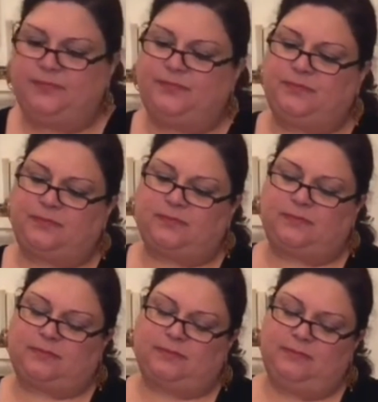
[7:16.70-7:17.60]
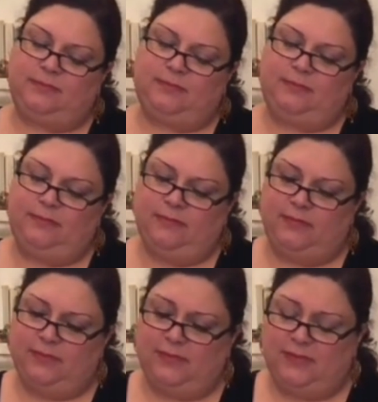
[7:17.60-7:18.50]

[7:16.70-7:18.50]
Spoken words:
[no speech]